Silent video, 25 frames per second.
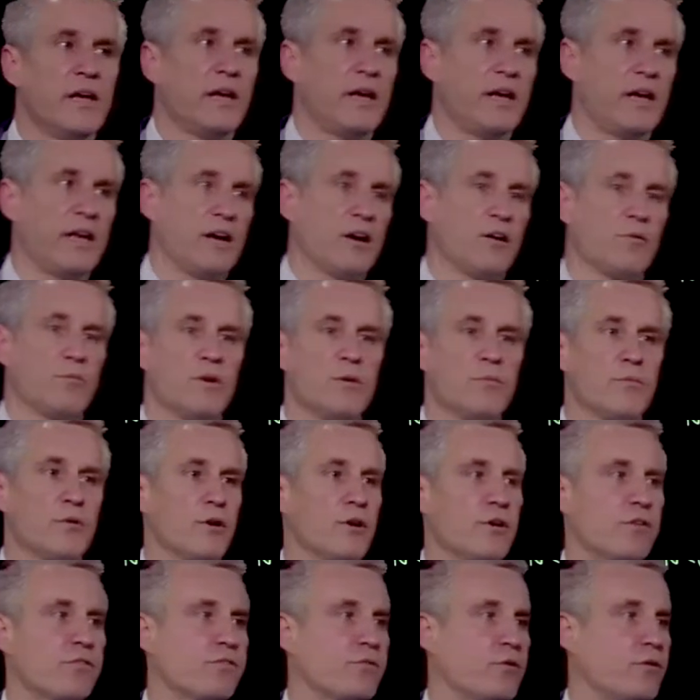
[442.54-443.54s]
And I remember
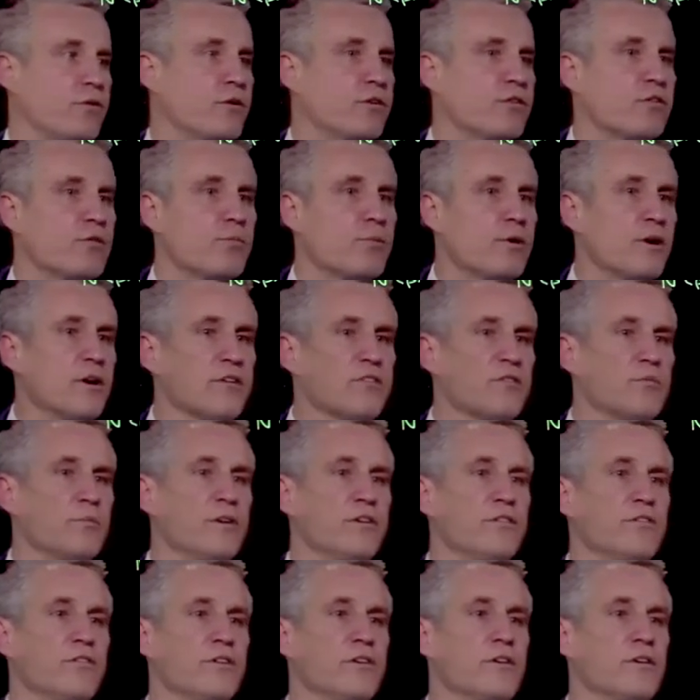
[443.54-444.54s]
also another
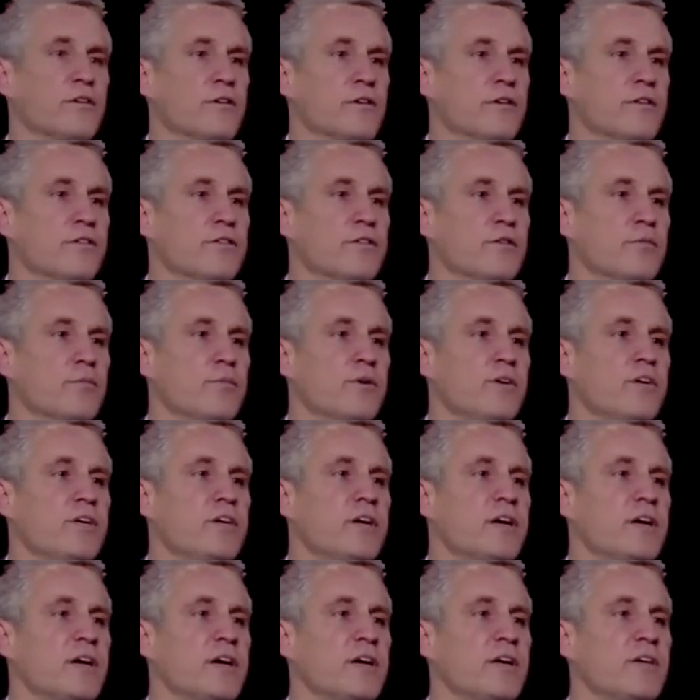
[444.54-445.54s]
approximation here is that
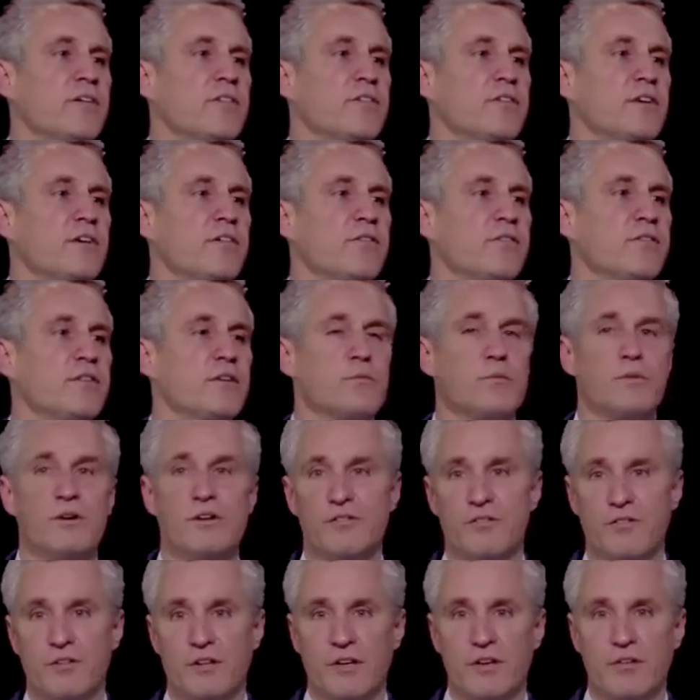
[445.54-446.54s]
pi is definitely
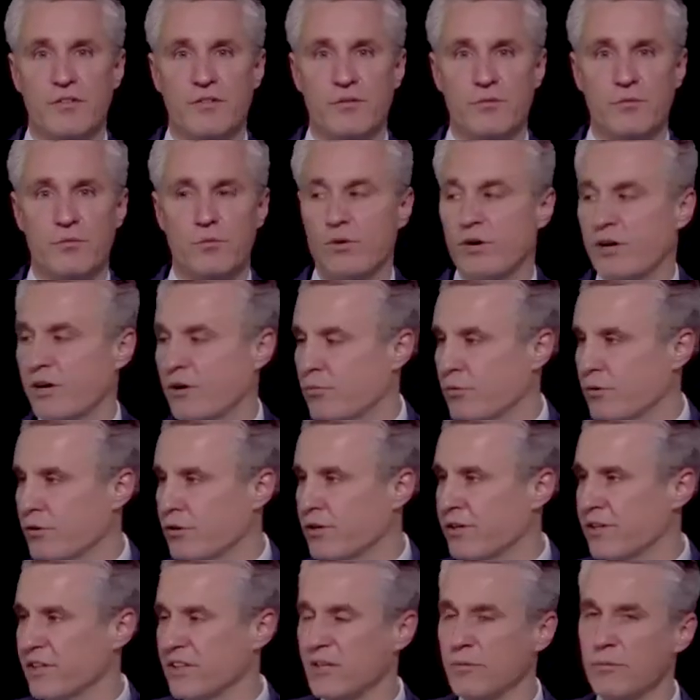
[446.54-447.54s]
much less than 1. We're
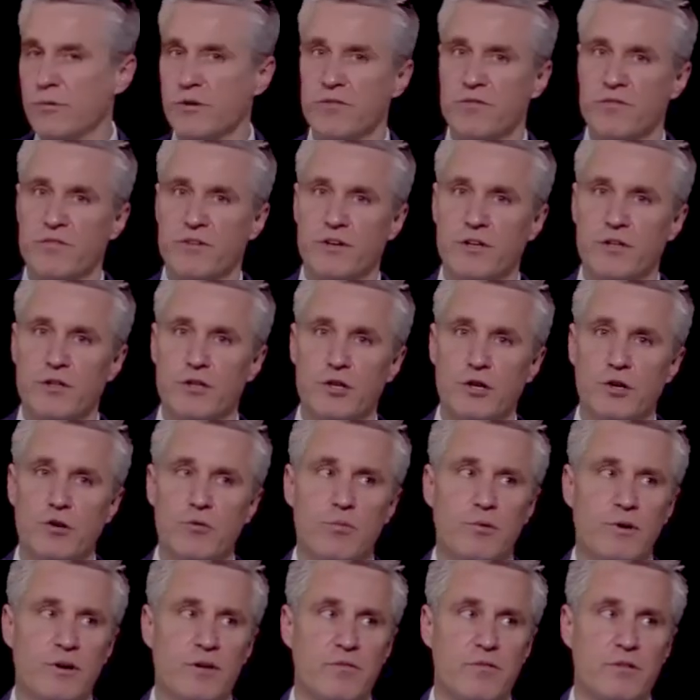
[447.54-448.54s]
looking at limit of very low
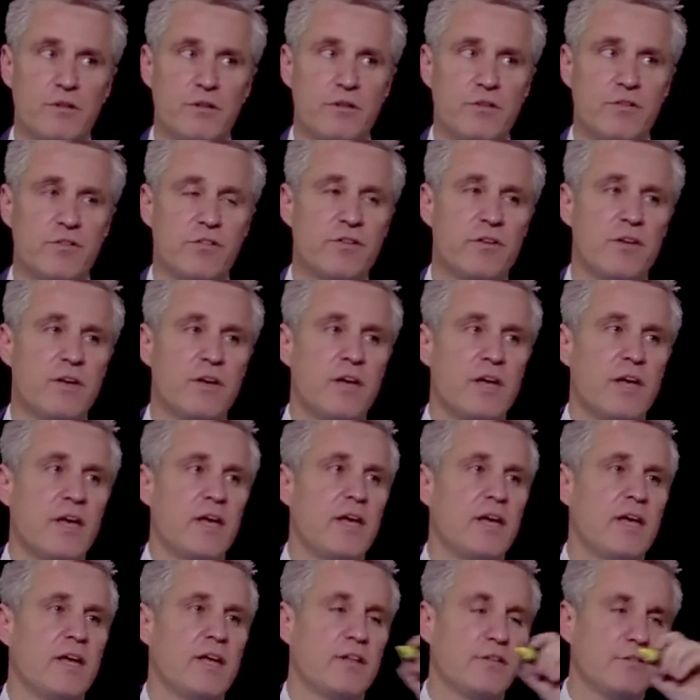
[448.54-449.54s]
prevalence.
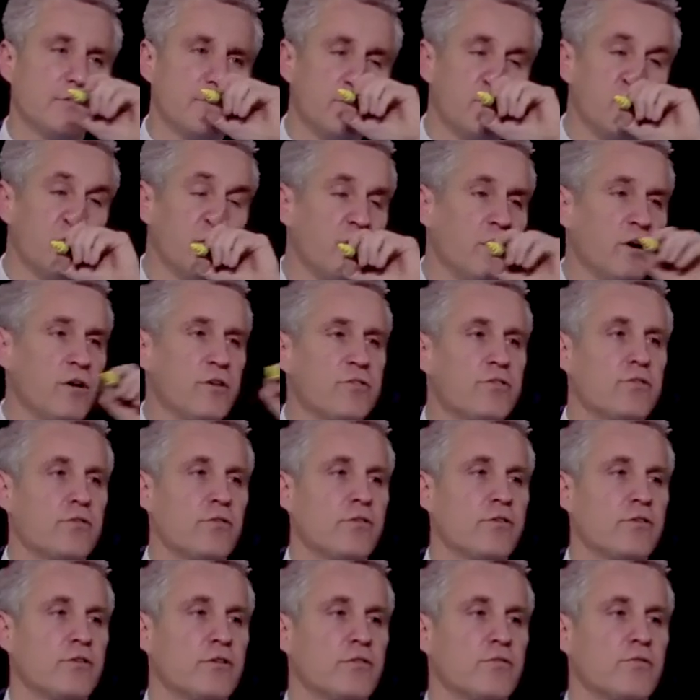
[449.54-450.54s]
And so
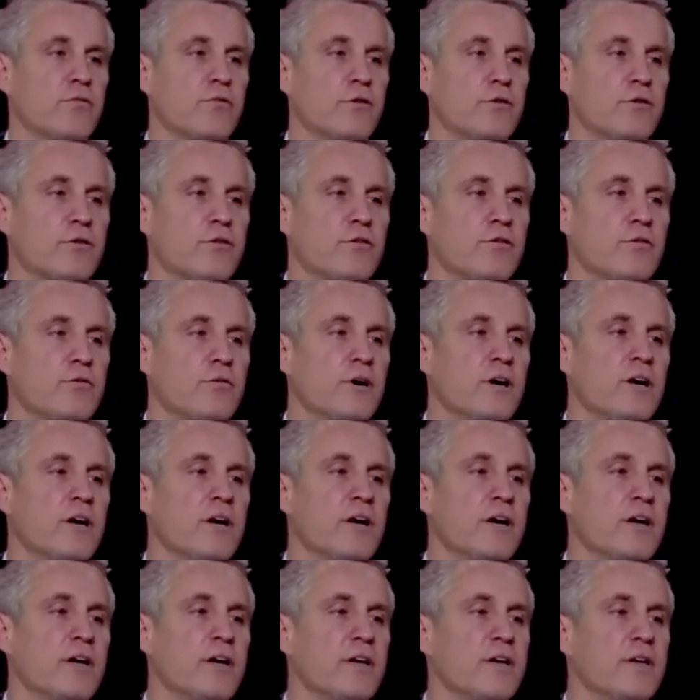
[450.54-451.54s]
also, therefore,
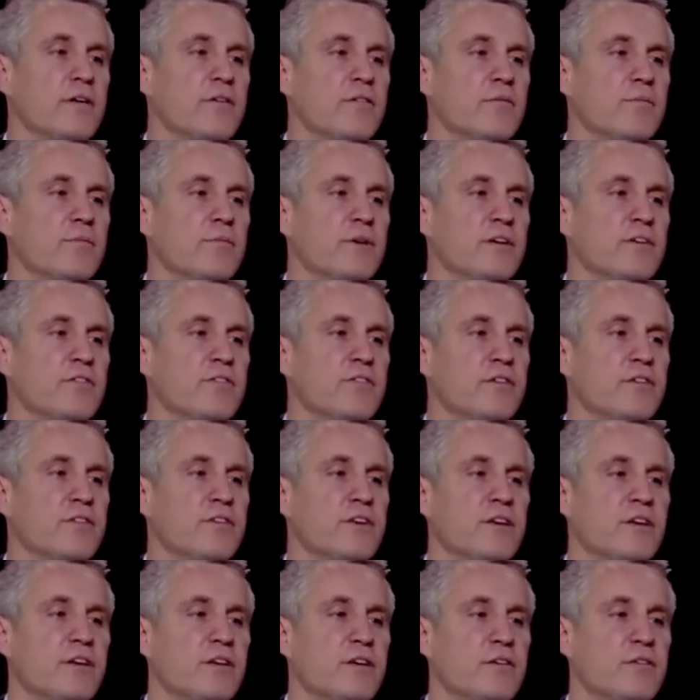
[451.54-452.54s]
qi is basically
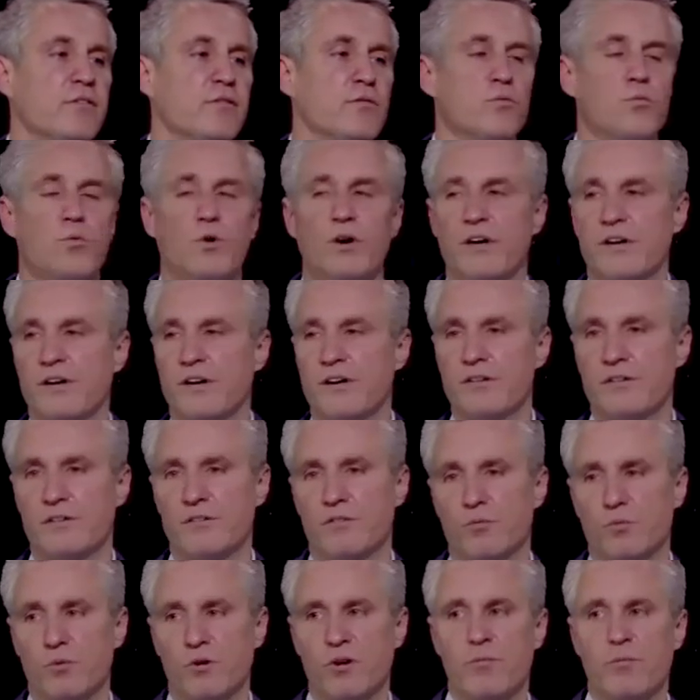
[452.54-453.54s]
tending to 1 because
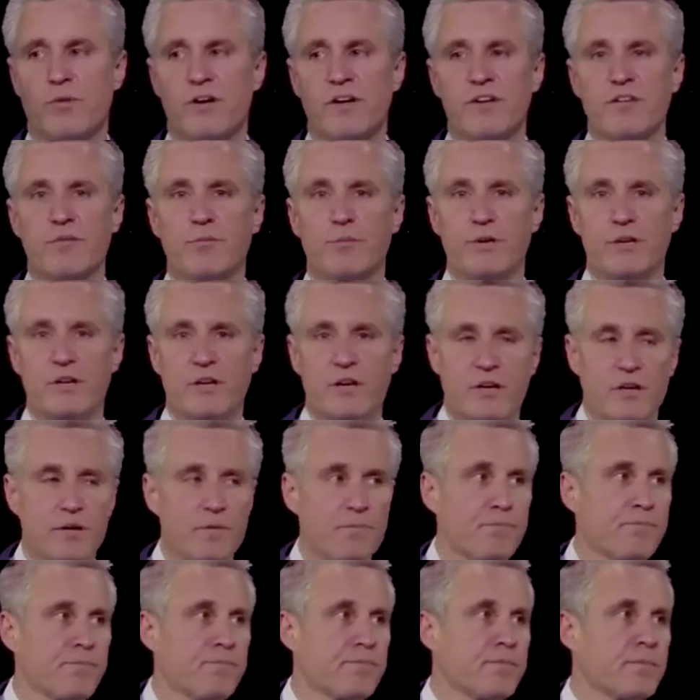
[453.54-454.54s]
it's 1 minus pi.
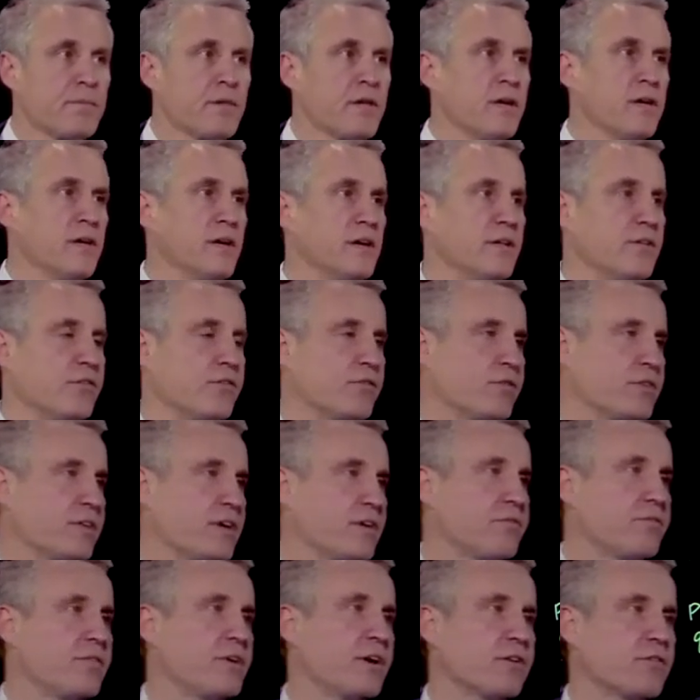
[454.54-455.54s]
And so
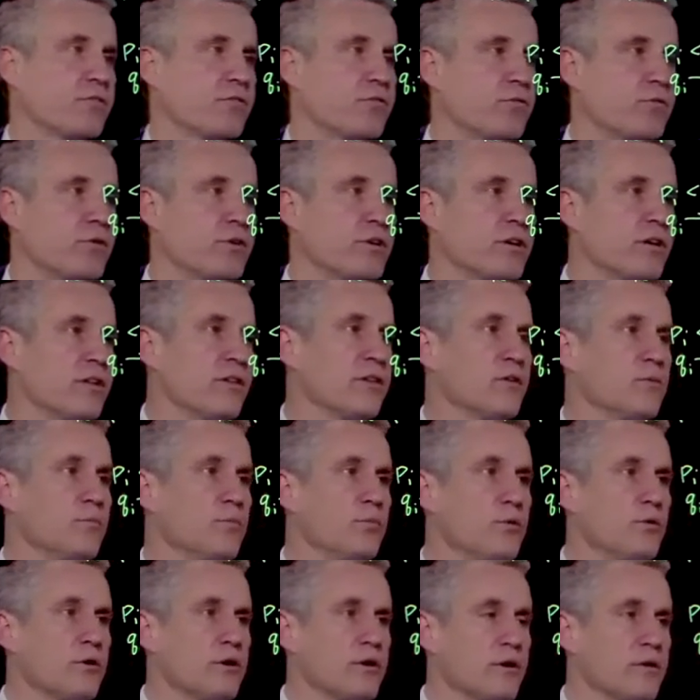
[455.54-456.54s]
that factor is really not that
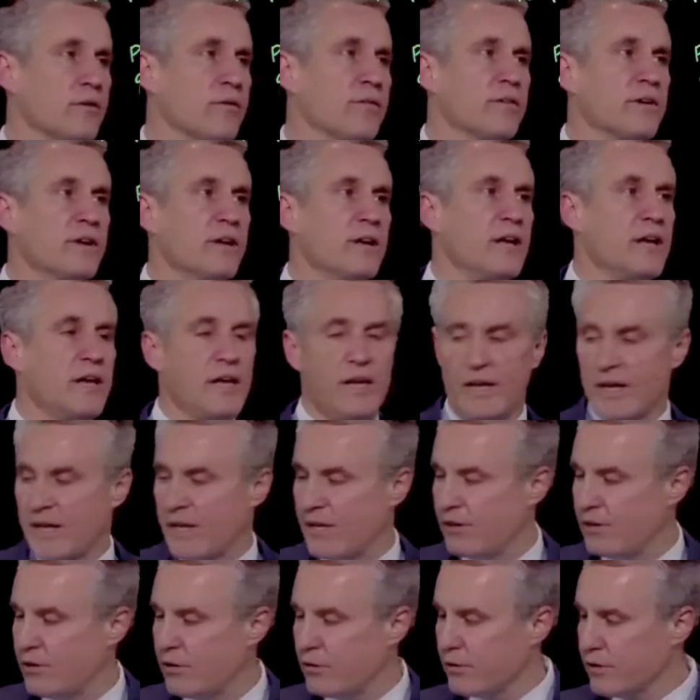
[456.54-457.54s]
important.
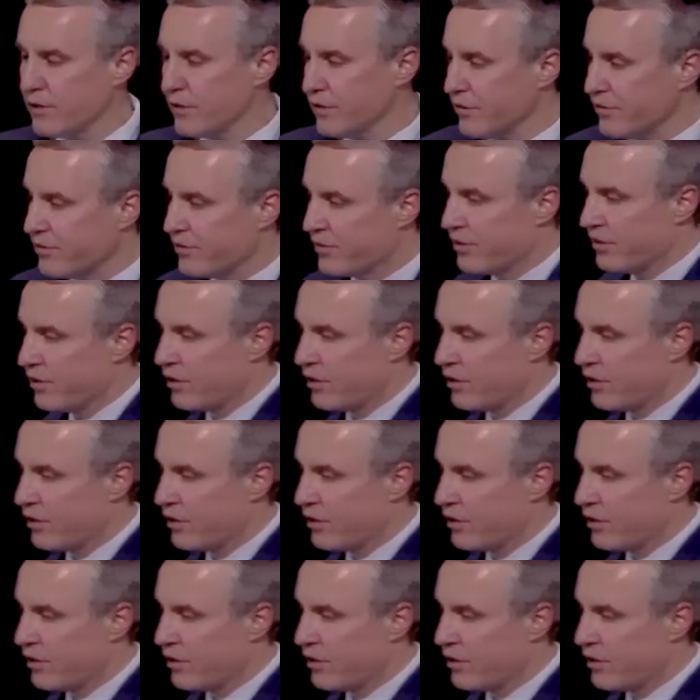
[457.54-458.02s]
And notice